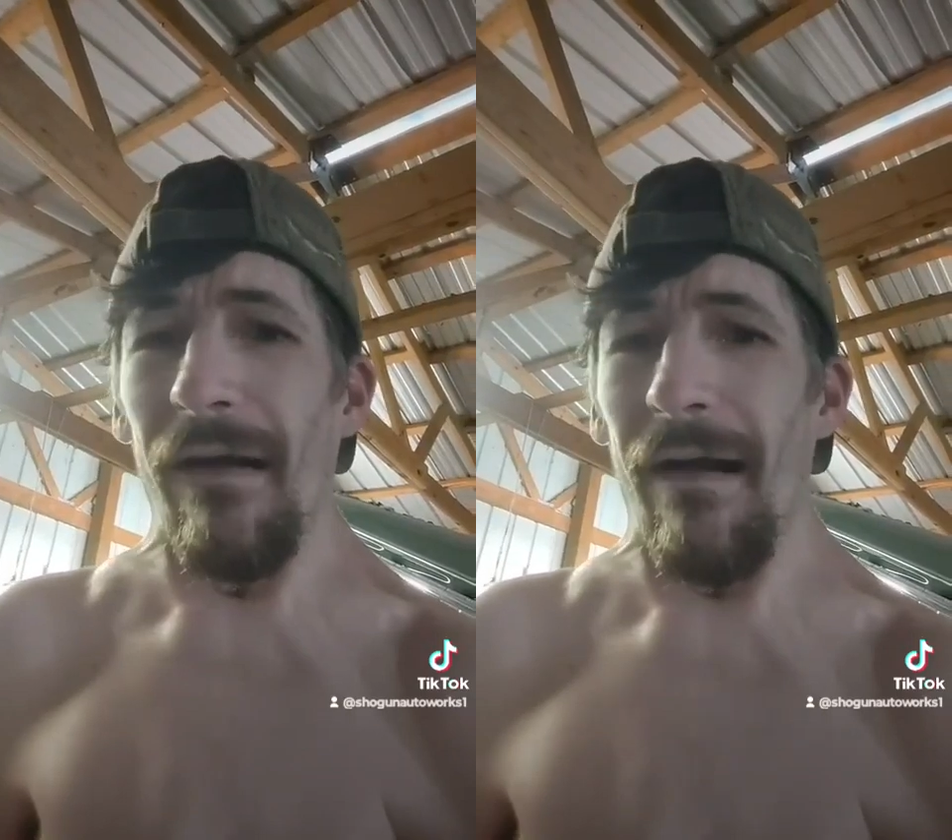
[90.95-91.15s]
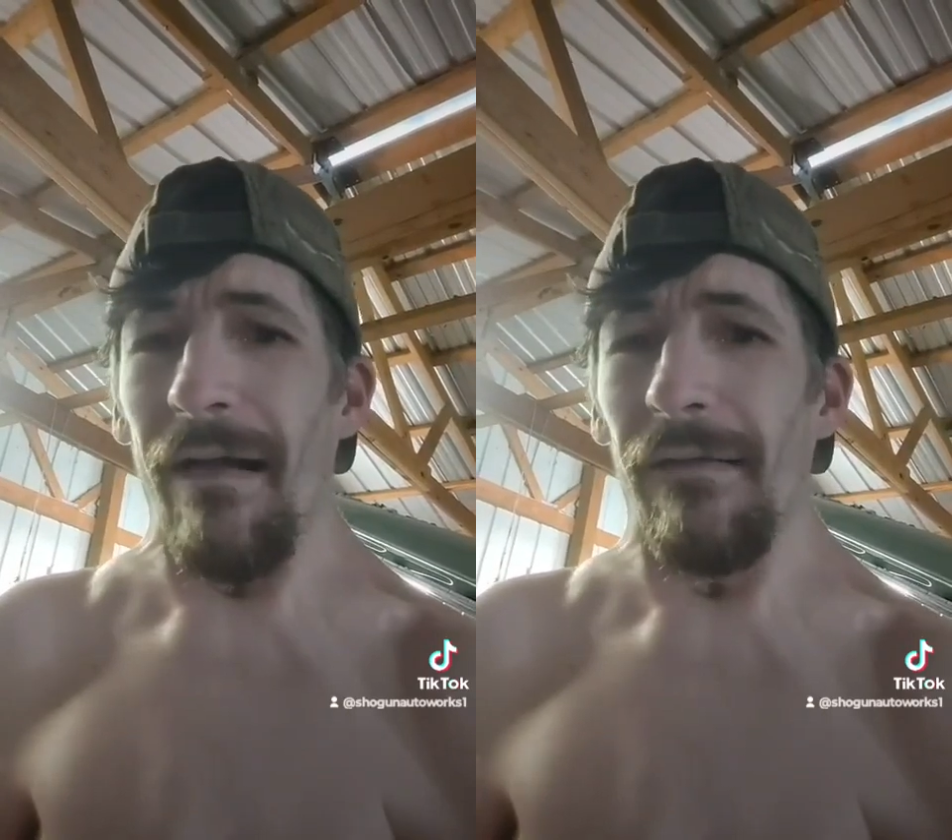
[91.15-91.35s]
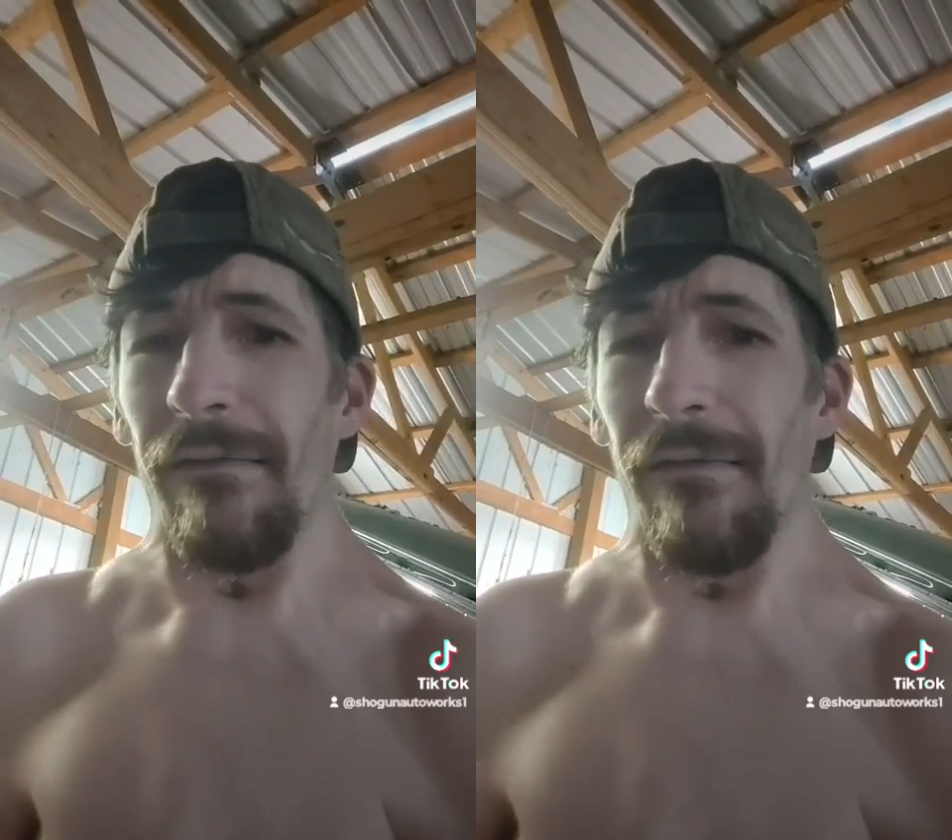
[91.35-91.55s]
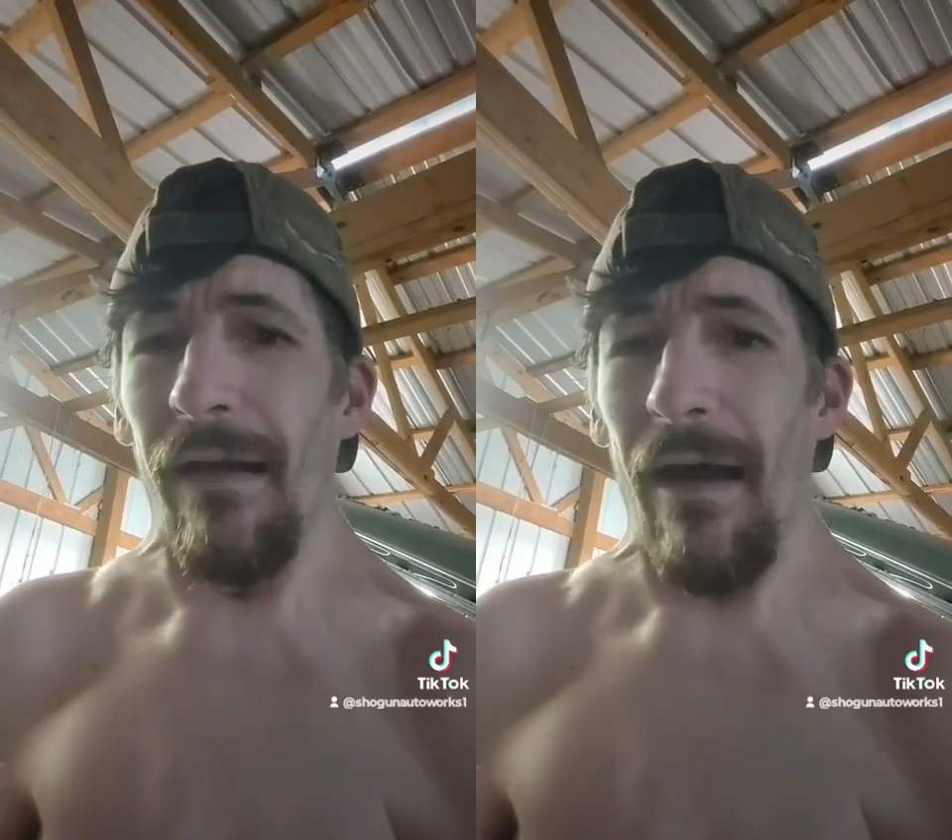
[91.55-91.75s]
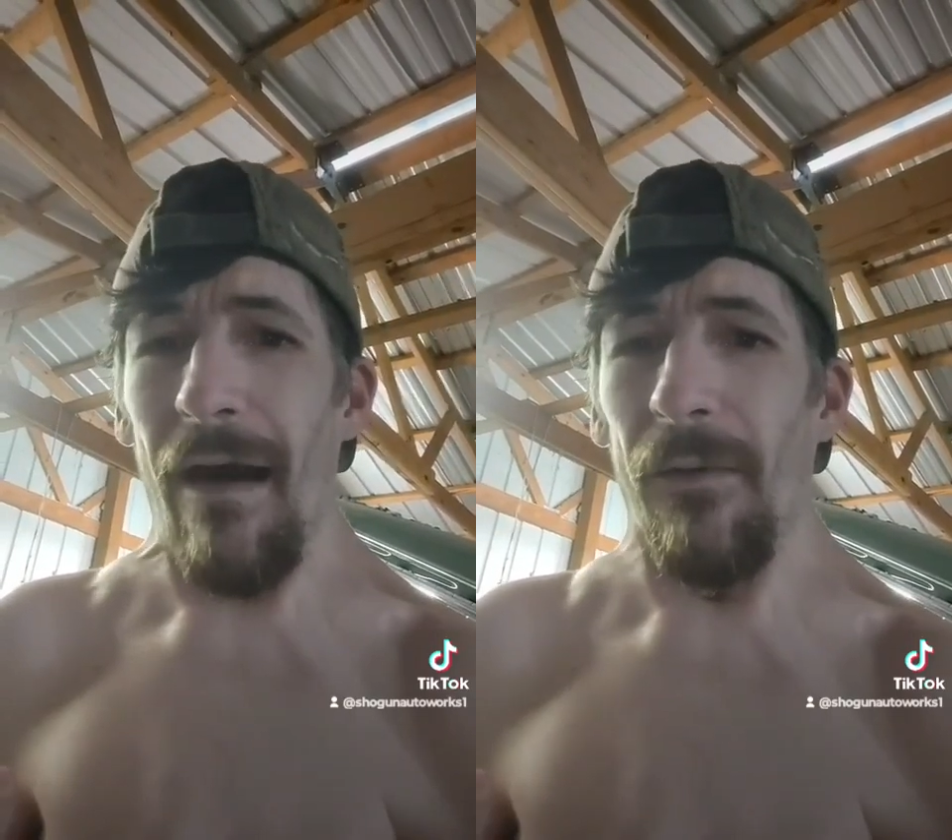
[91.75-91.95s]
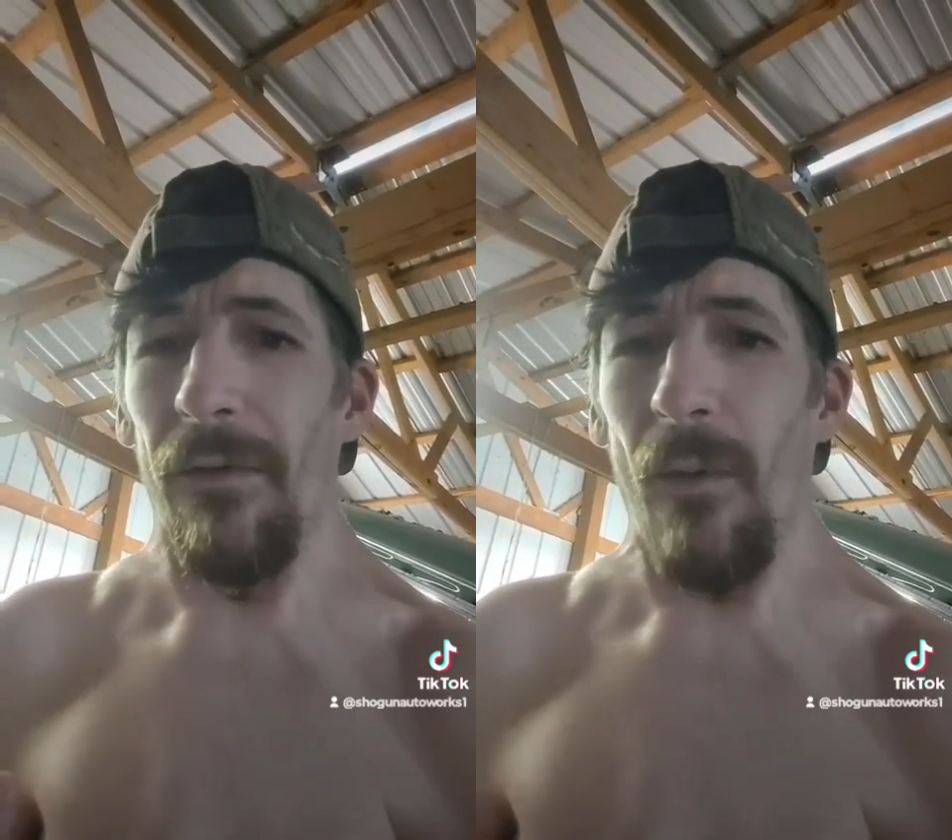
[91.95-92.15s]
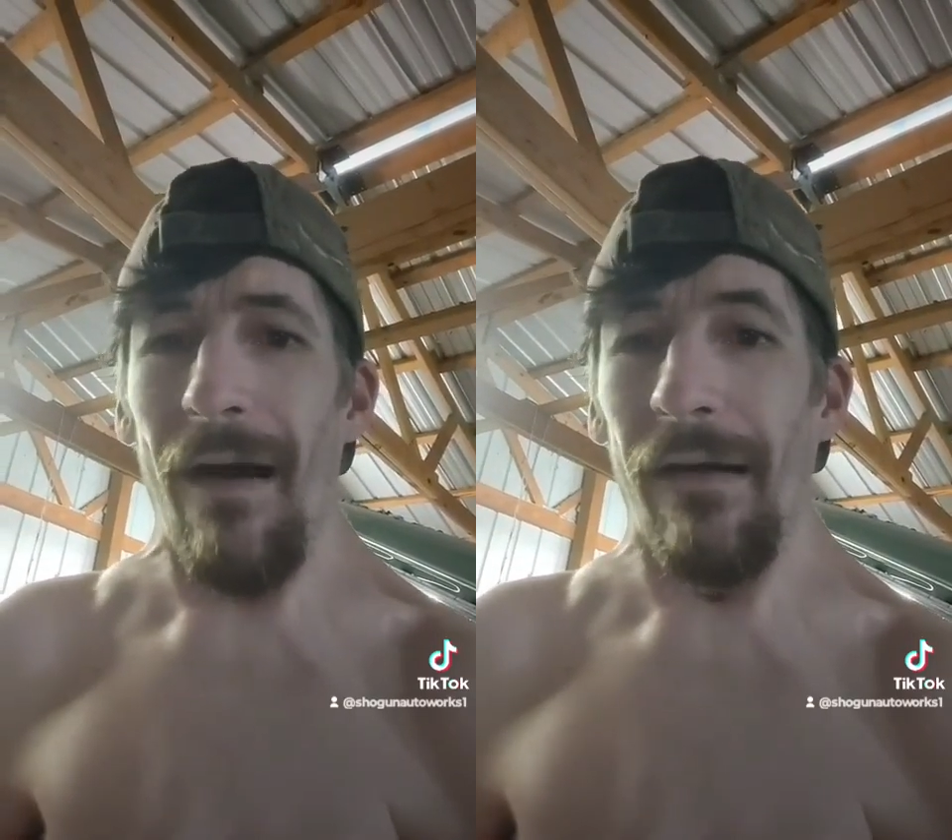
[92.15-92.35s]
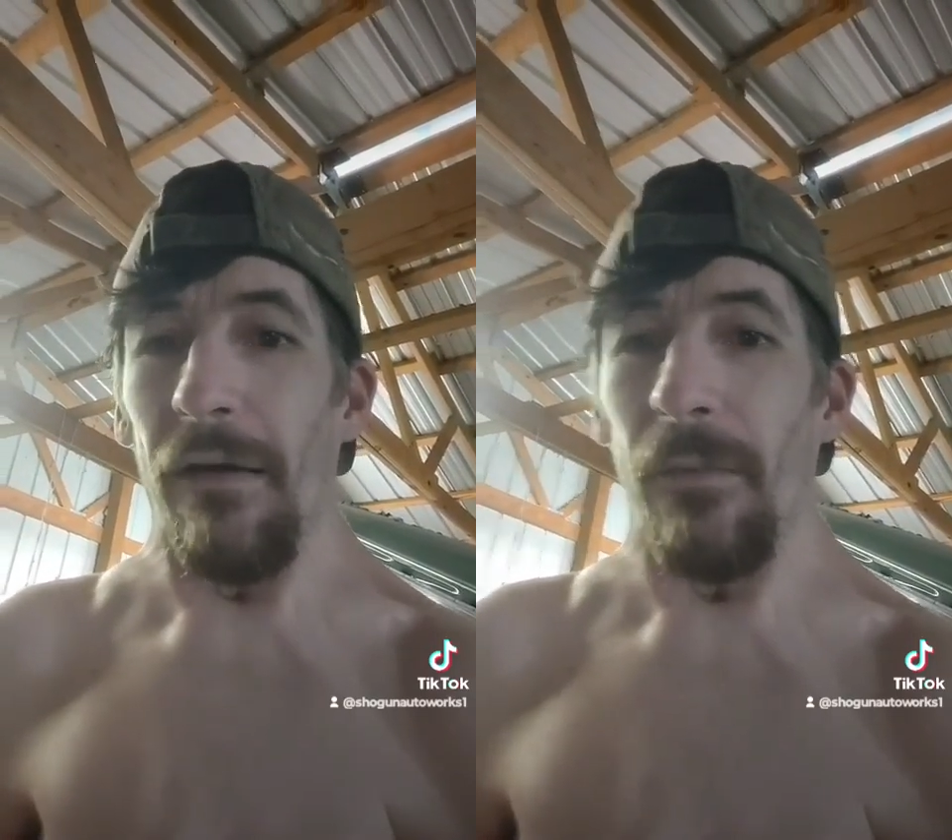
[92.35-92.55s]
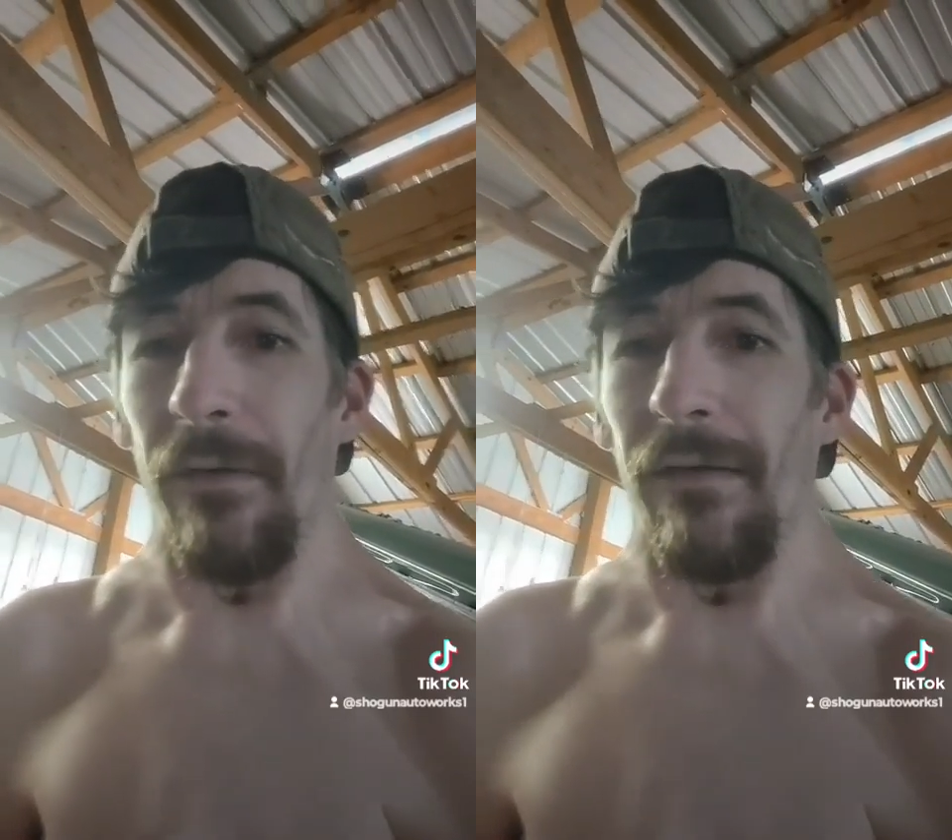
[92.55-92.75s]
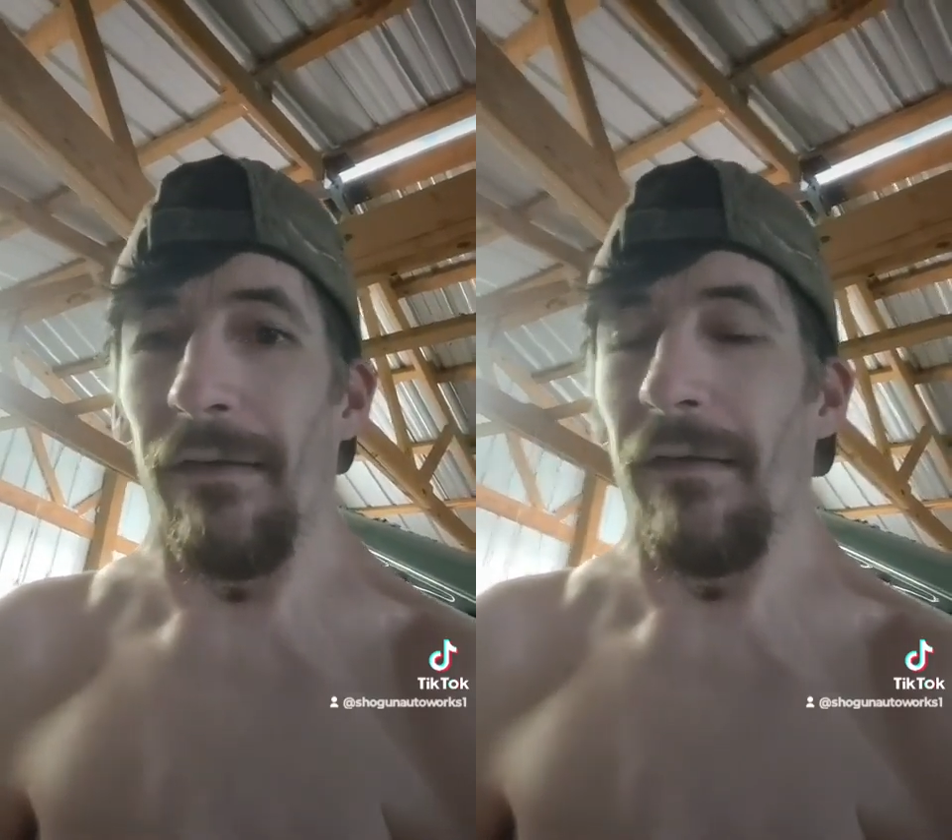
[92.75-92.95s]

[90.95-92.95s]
gallons an hour wide open.